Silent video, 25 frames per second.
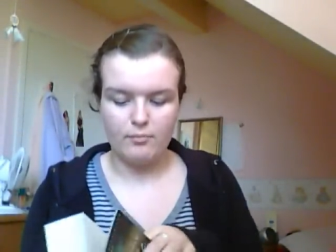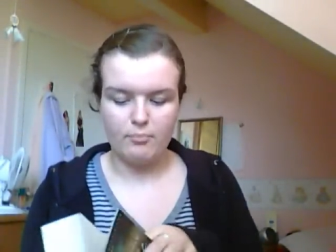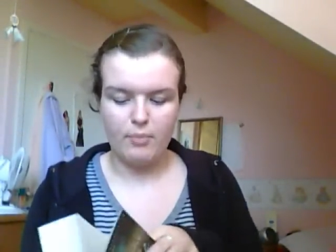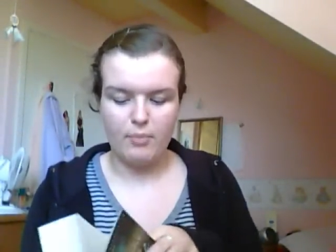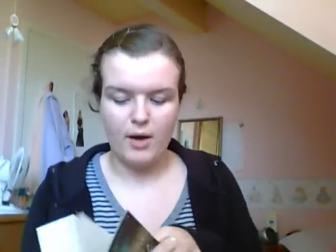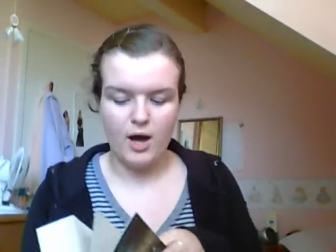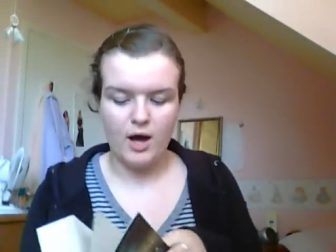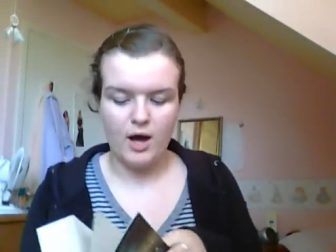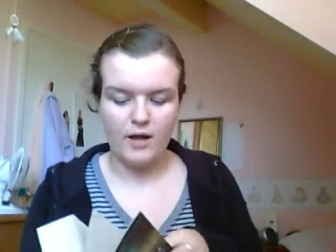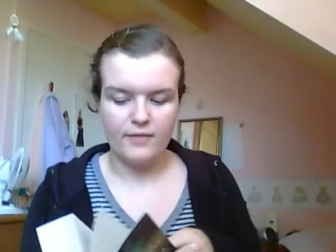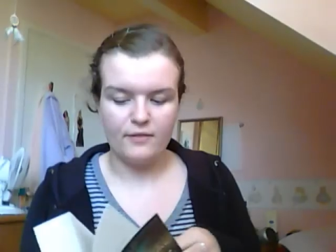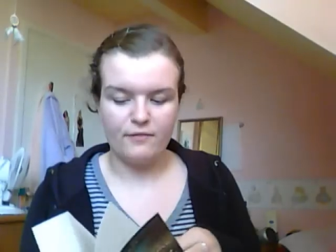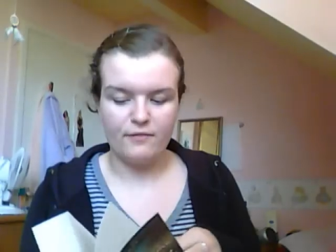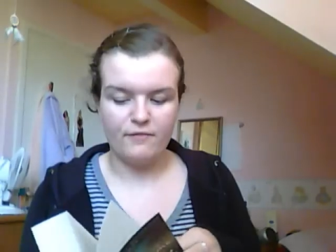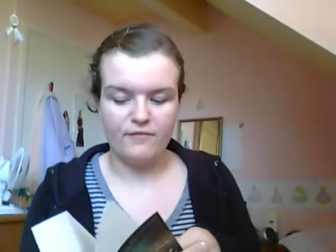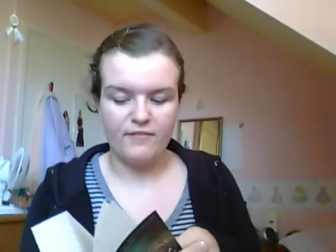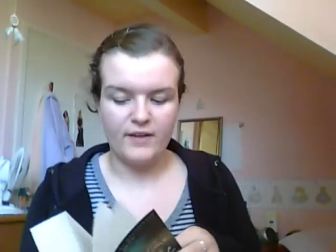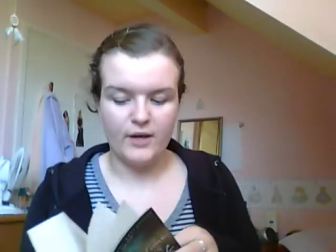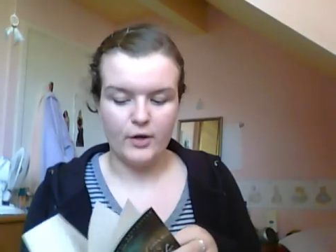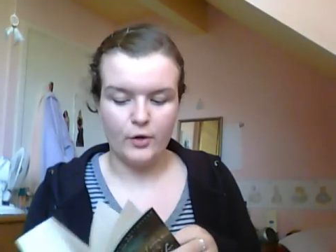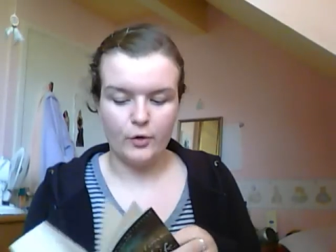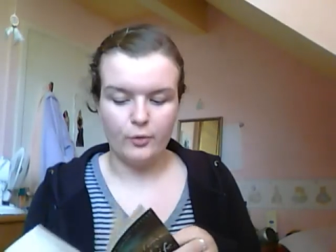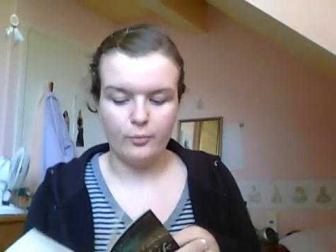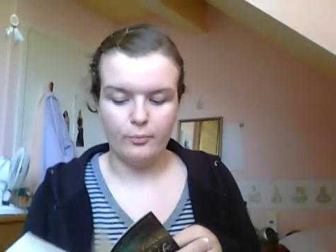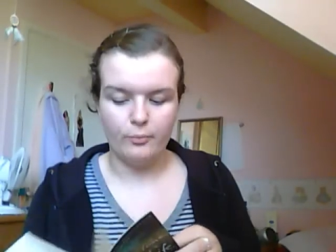part of the
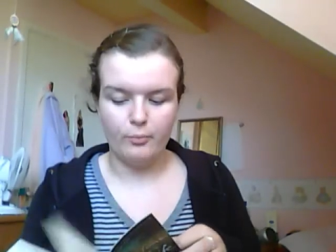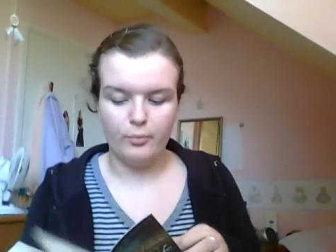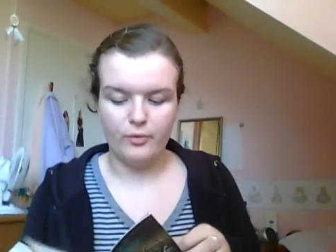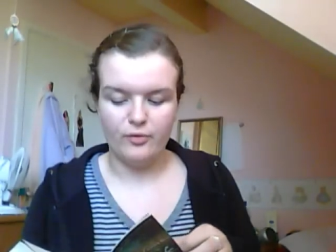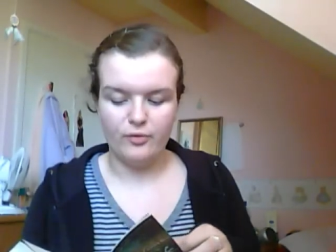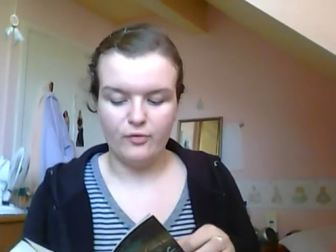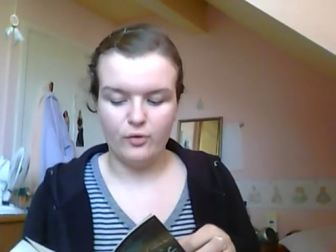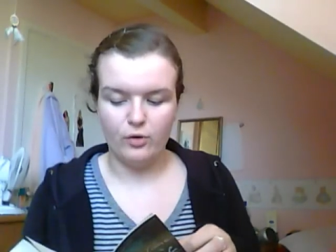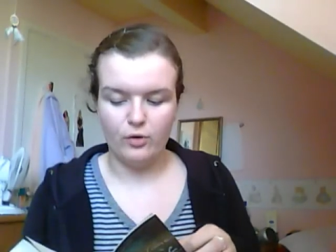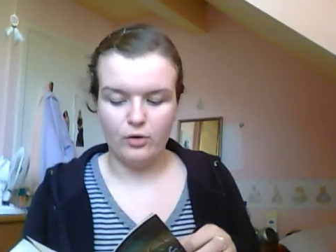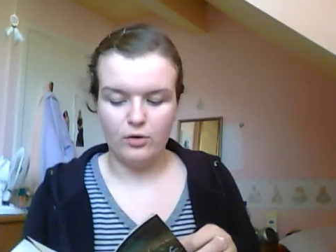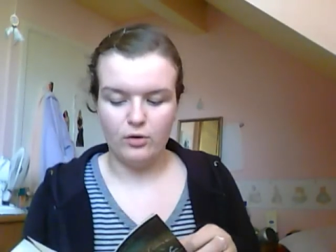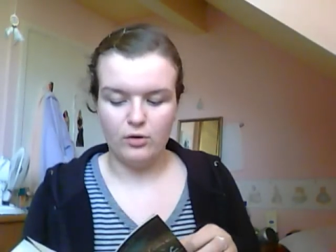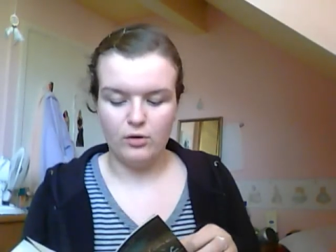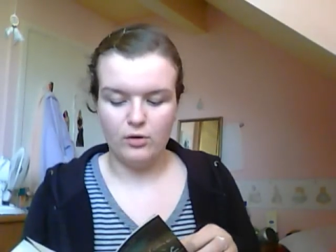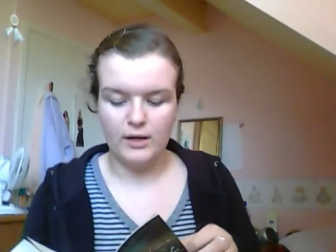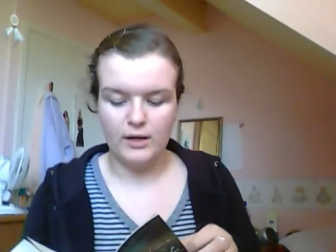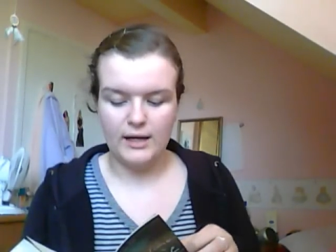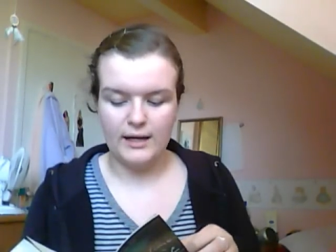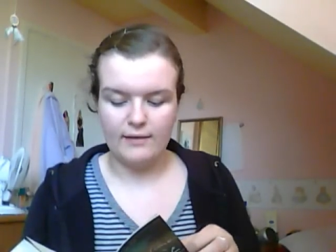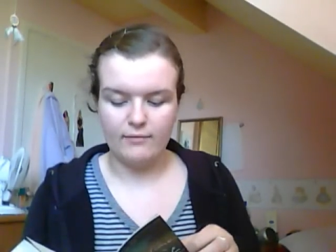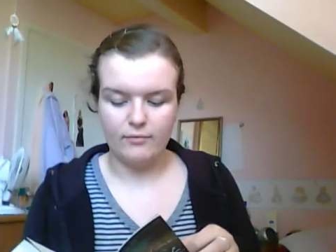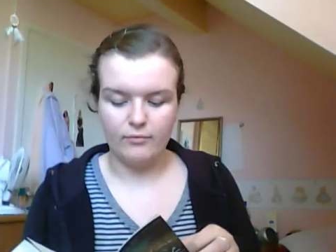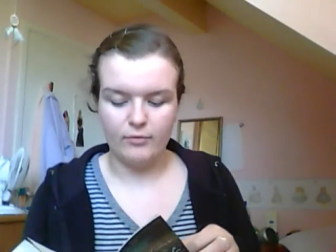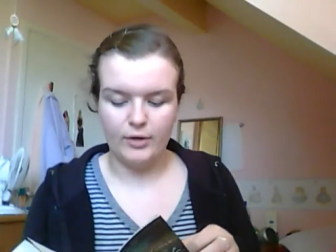film before.
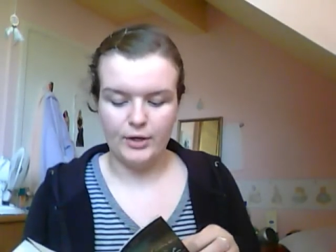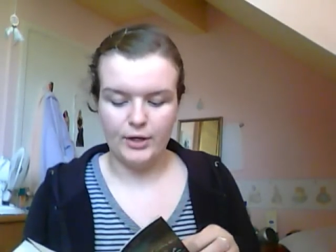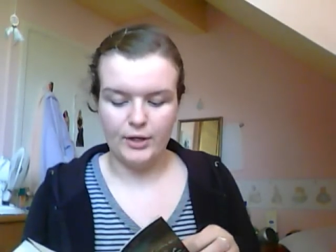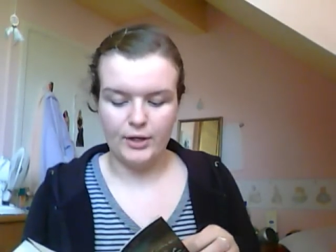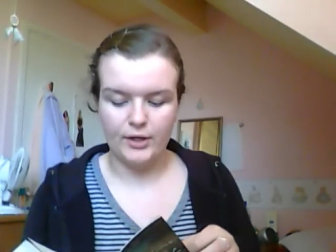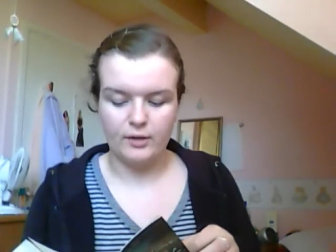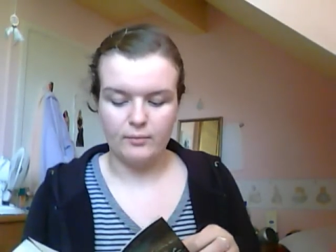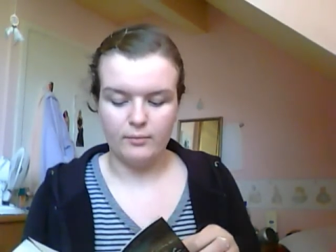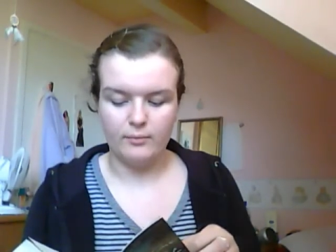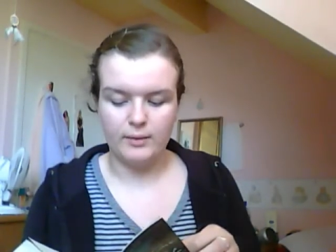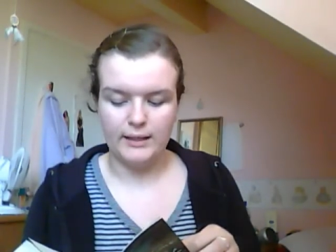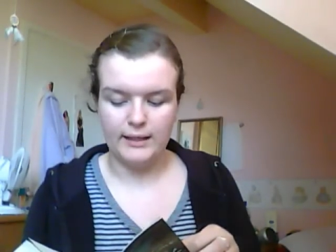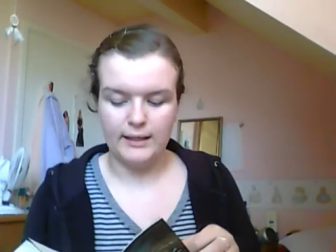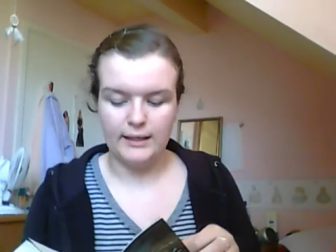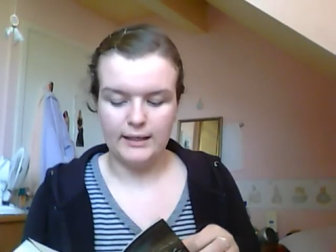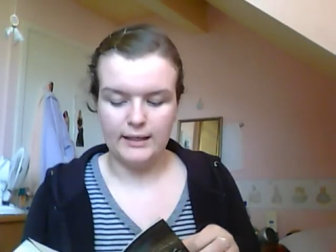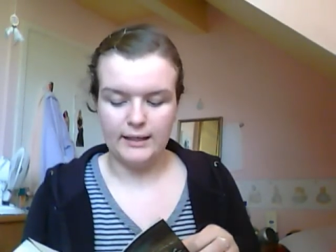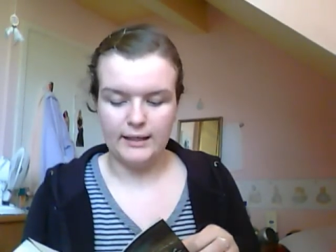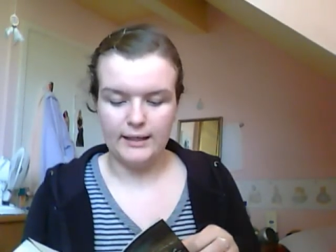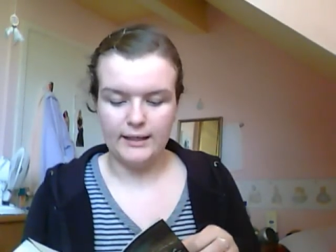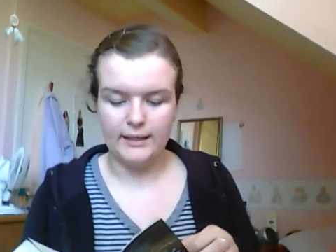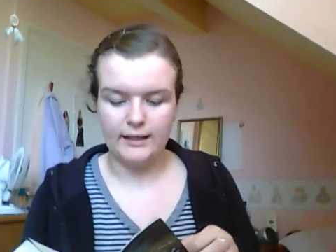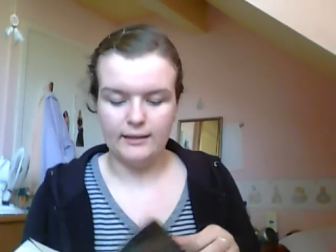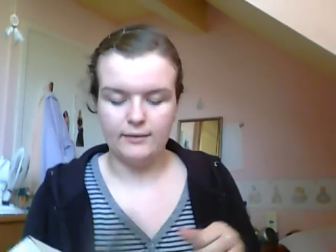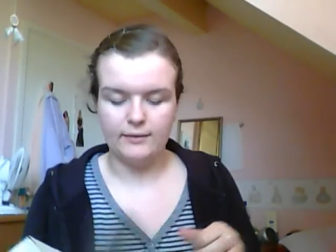I haven't read it
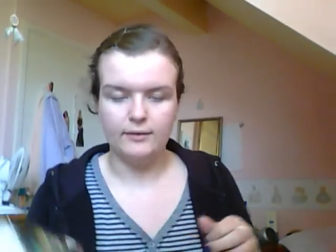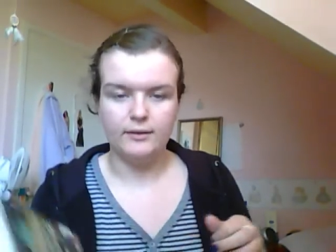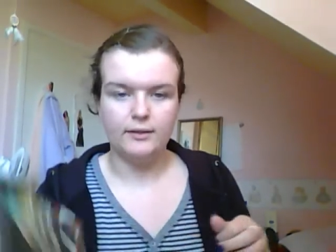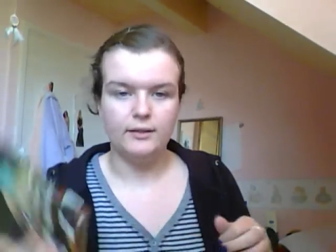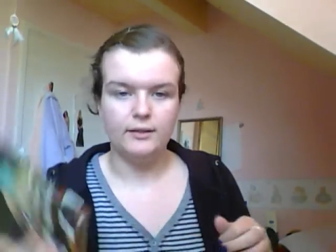completely,